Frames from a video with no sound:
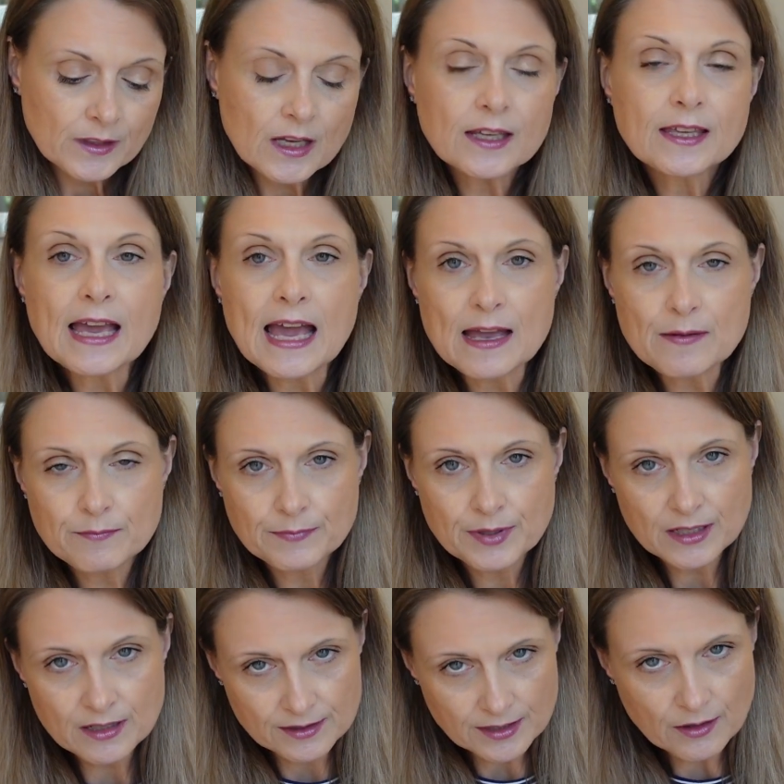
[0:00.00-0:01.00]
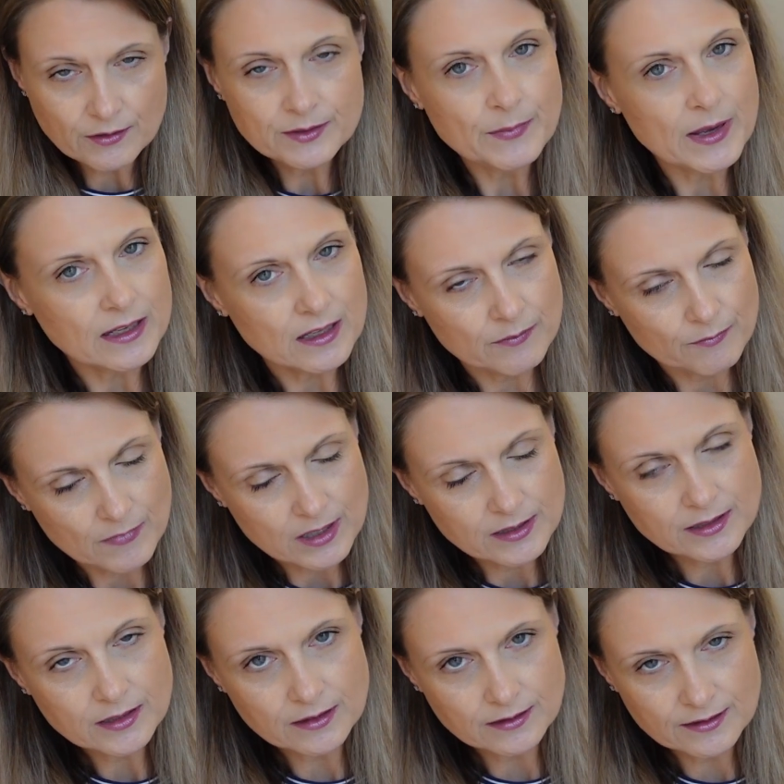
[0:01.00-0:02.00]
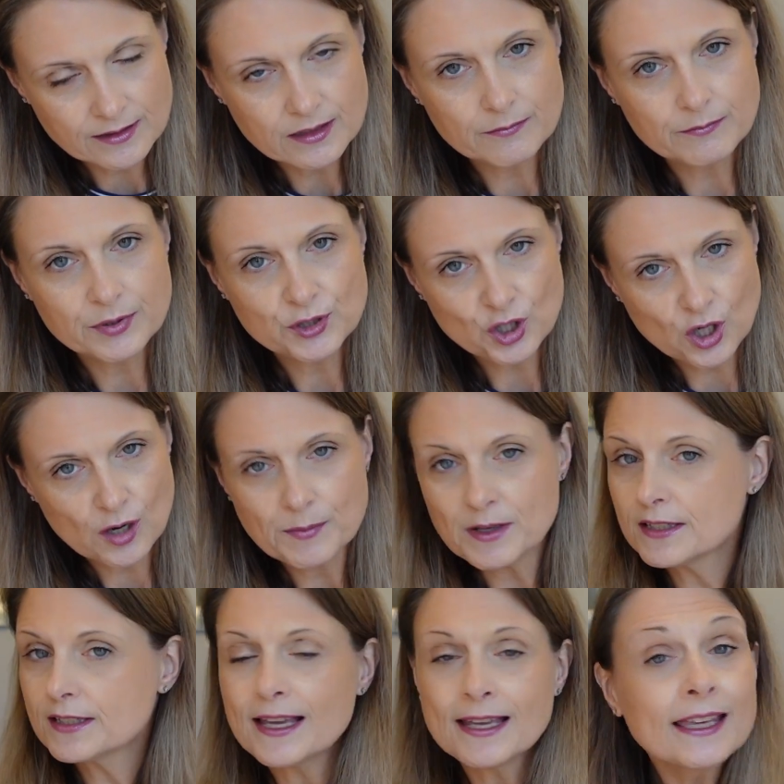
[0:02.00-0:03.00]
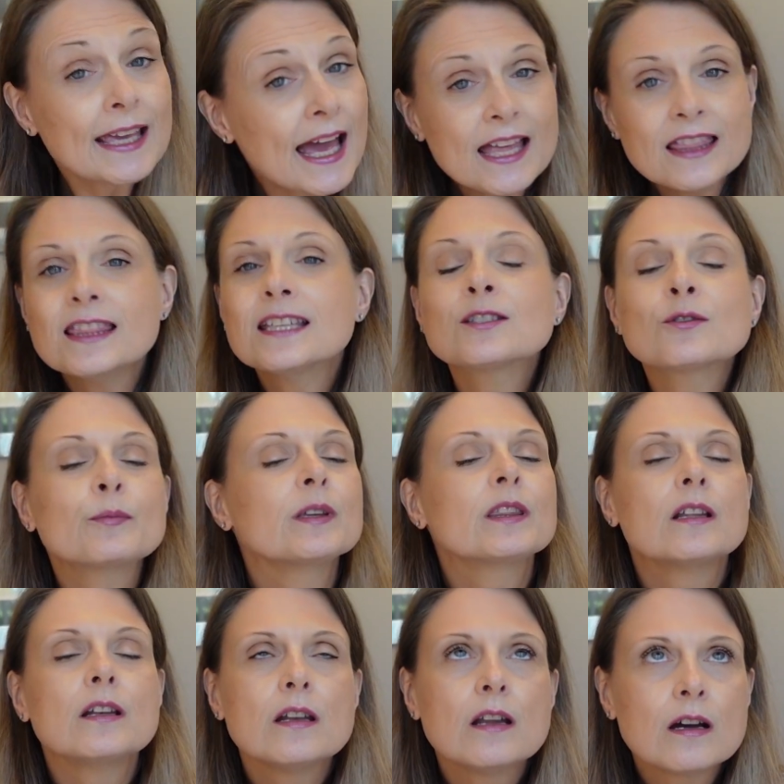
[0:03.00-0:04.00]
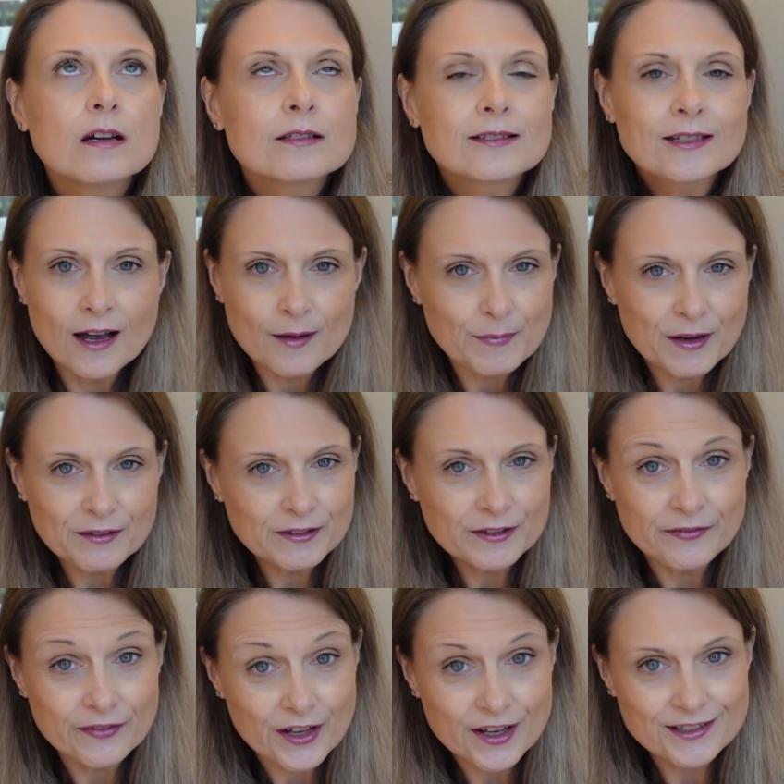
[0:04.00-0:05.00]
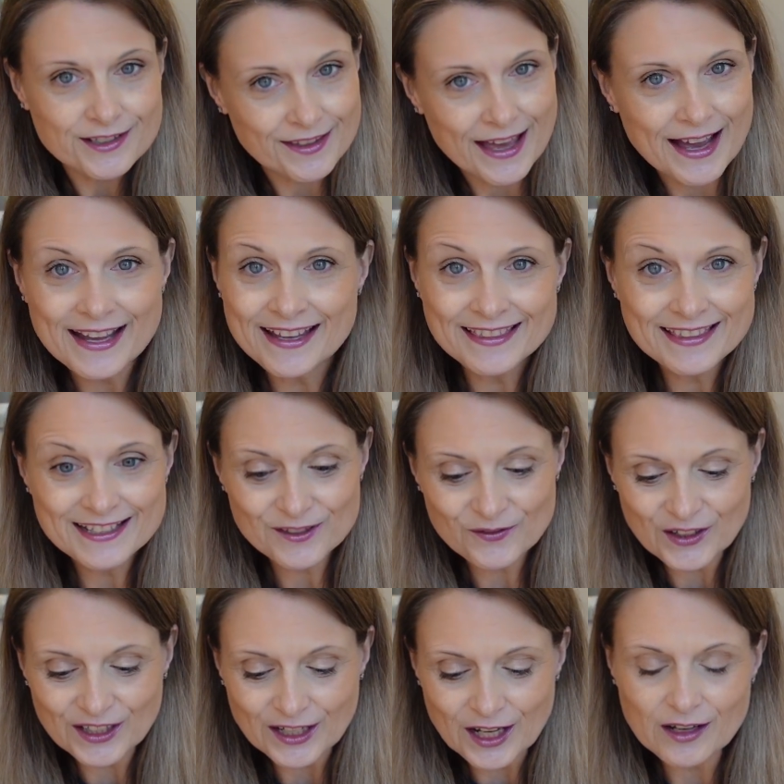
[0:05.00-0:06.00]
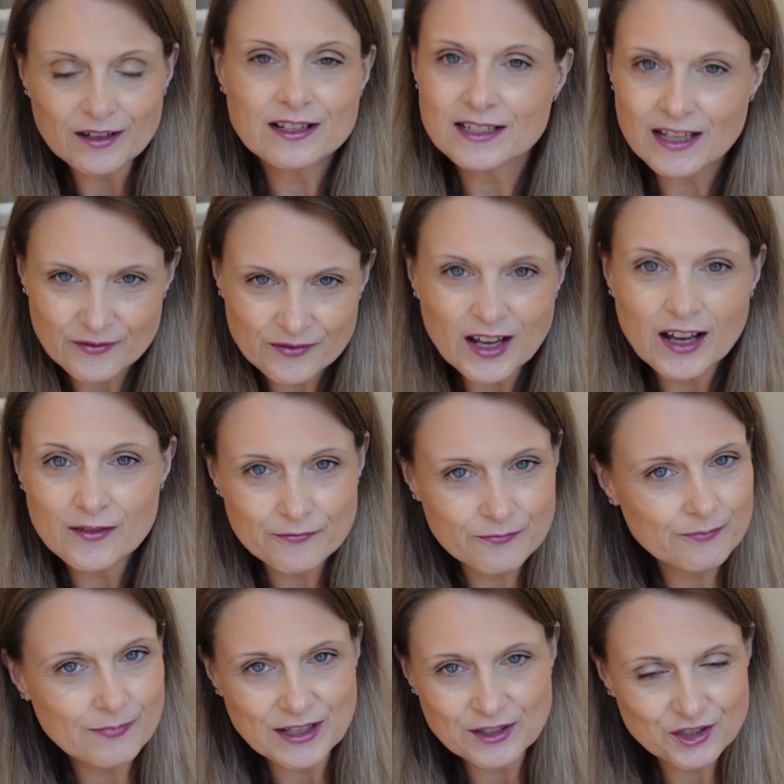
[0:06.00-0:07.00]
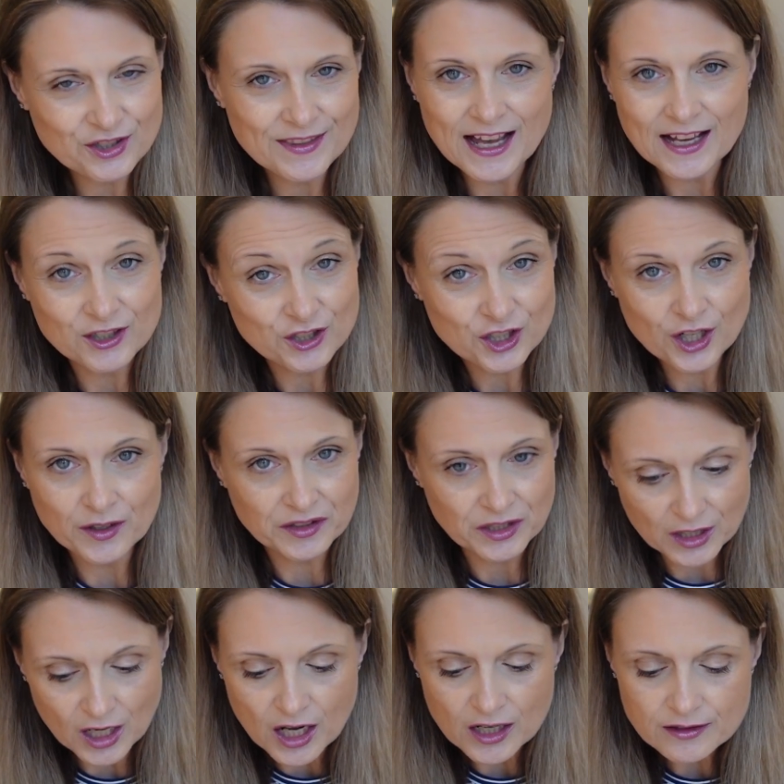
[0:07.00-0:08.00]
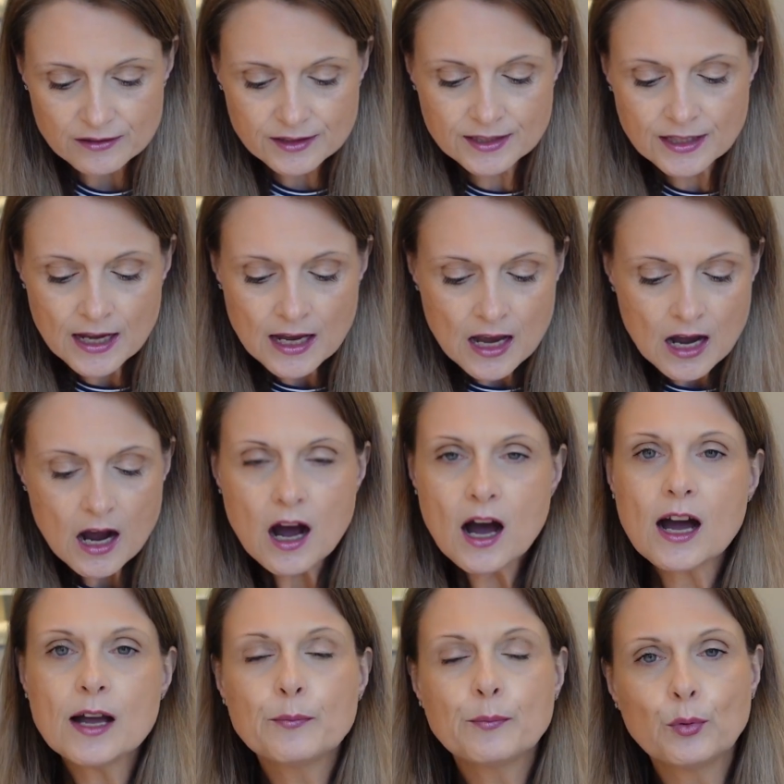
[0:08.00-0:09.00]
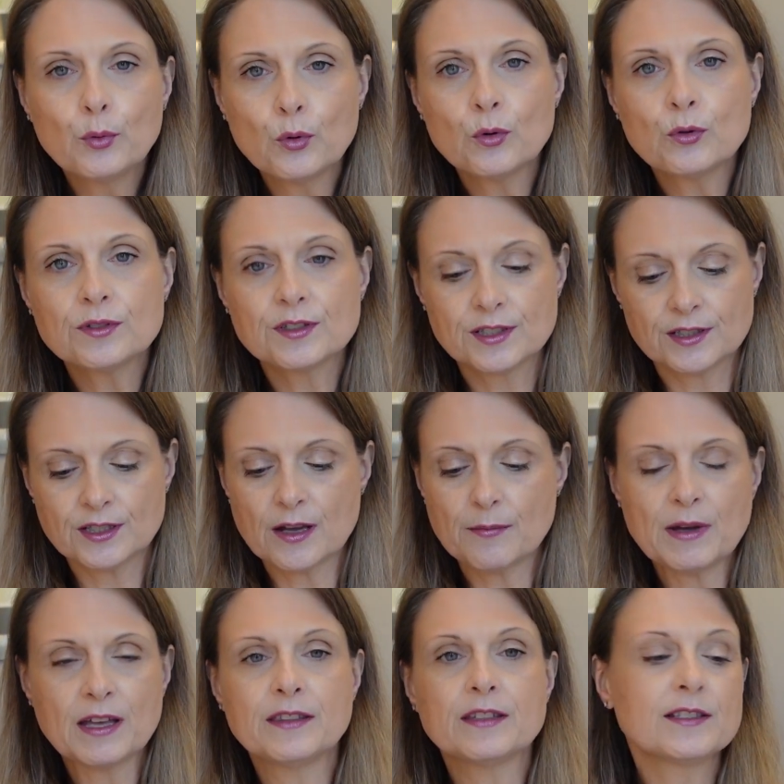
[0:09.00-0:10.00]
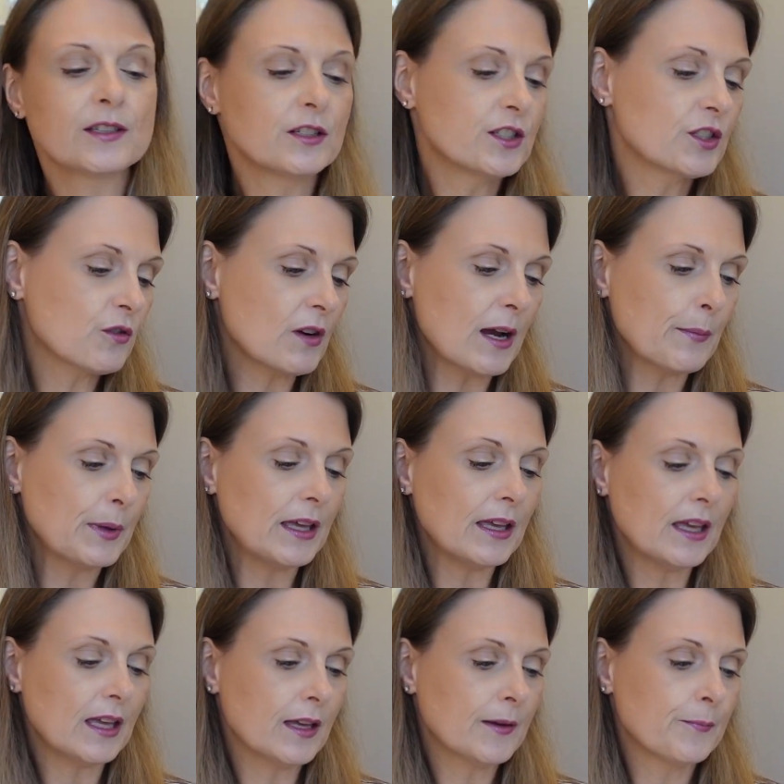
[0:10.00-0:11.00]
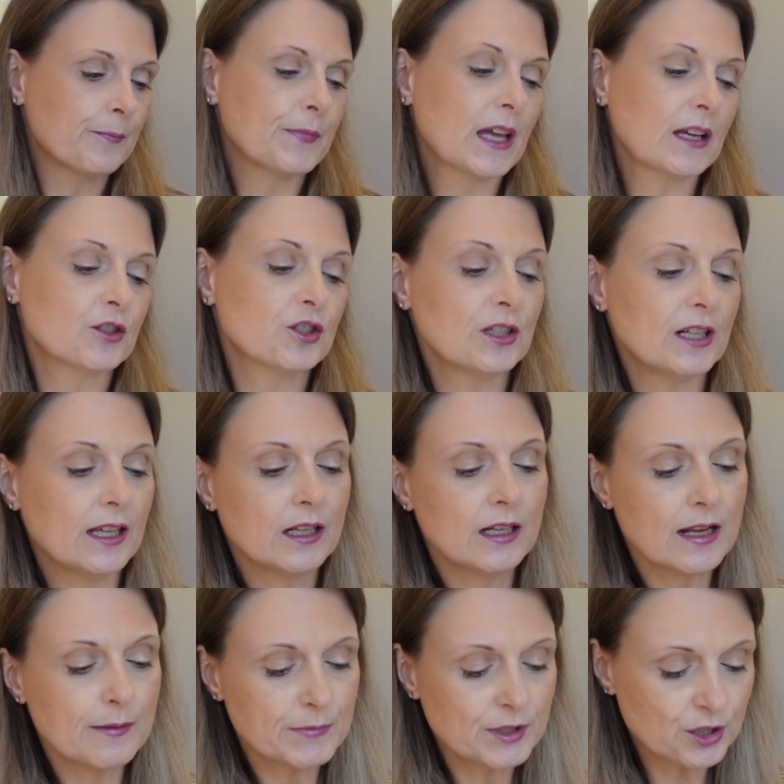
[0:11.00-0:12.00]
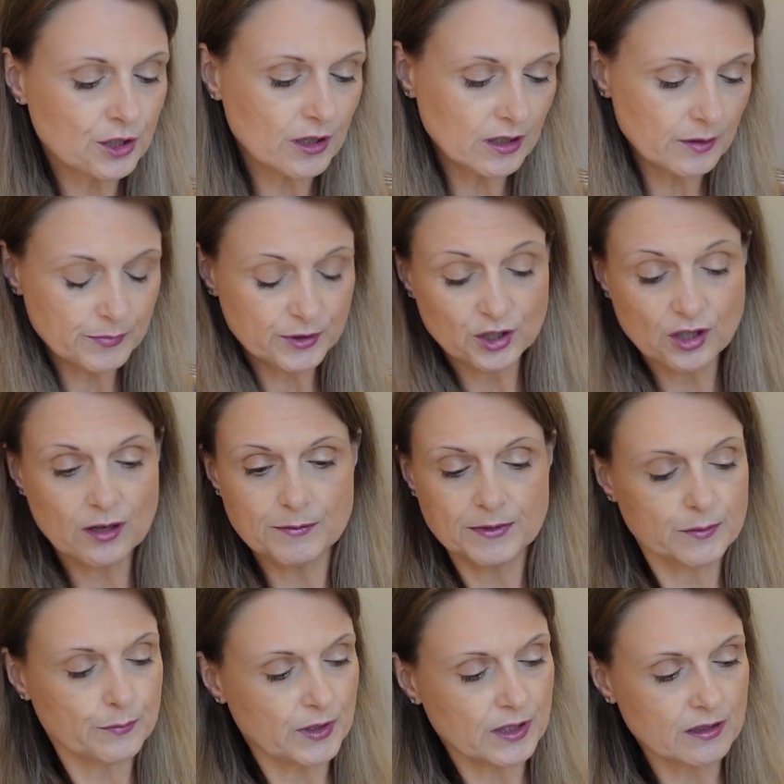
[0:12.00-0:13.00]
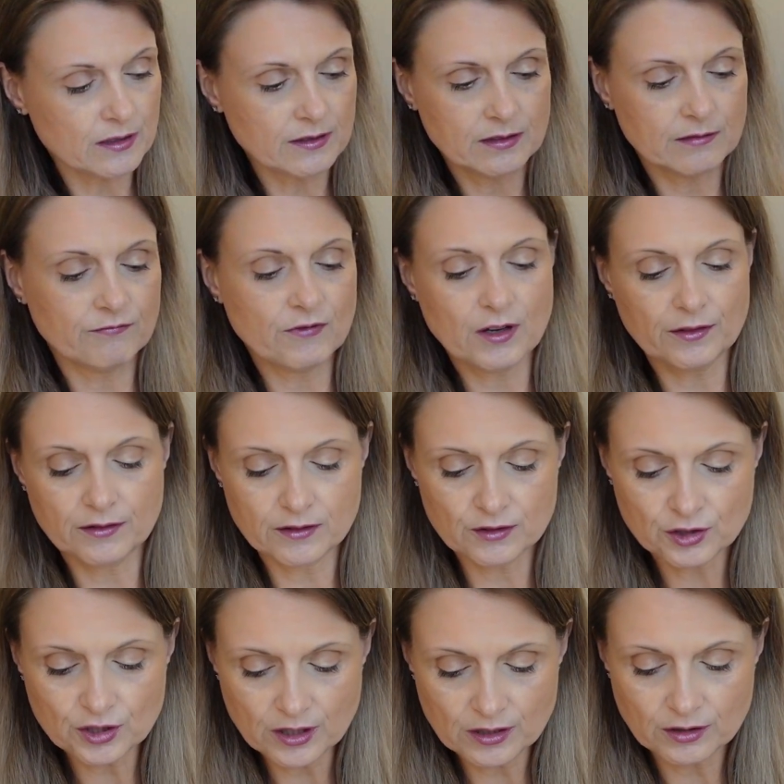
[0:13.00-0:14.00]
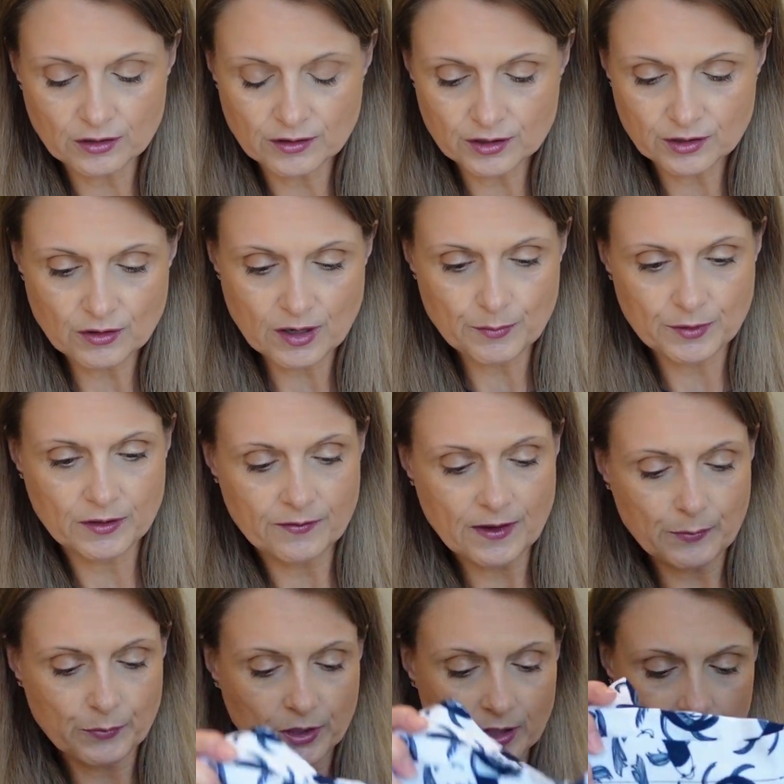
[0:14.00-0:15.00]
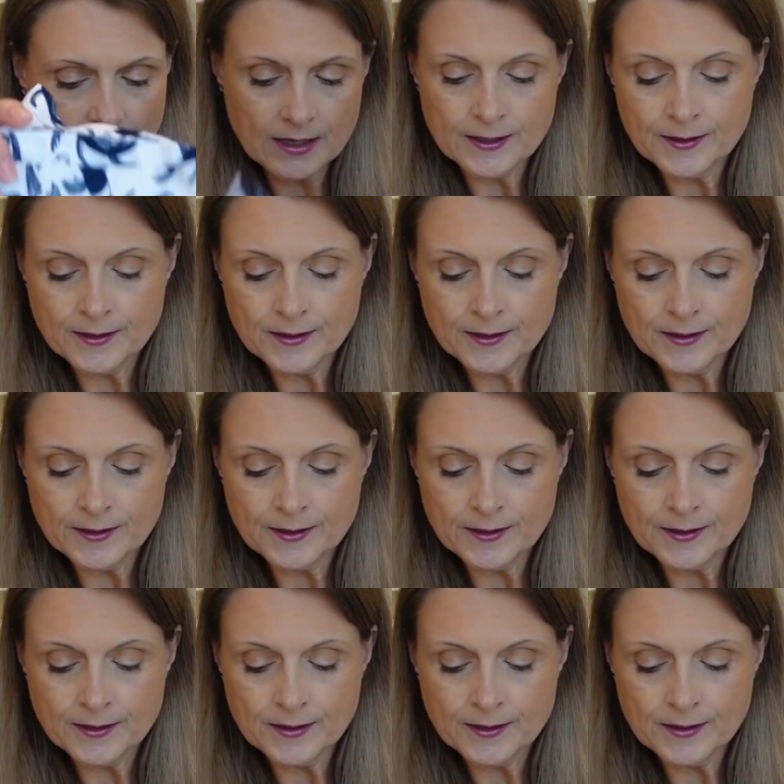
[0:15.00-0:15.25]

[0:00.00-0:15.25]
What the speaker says: again, because I was making my son some pyjamas. Again, this will be the last time I refer to that in this video, because I've mentioned that and shown you loads. I bought some, and there's a scrap here. Actually, let me show you the pyjamas, because rather than showing you the scrap of the fabric.